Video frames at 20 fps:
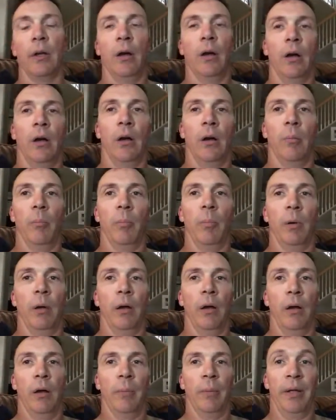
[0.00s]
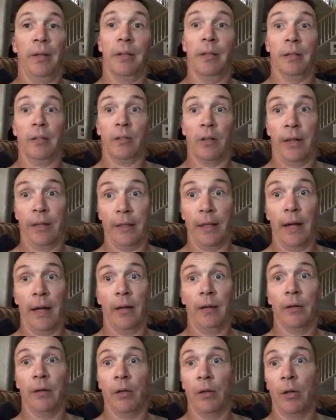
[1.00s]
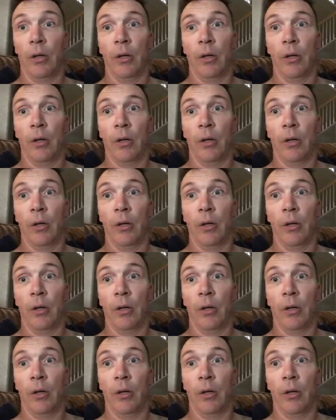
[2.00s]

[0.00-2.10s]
and things like that.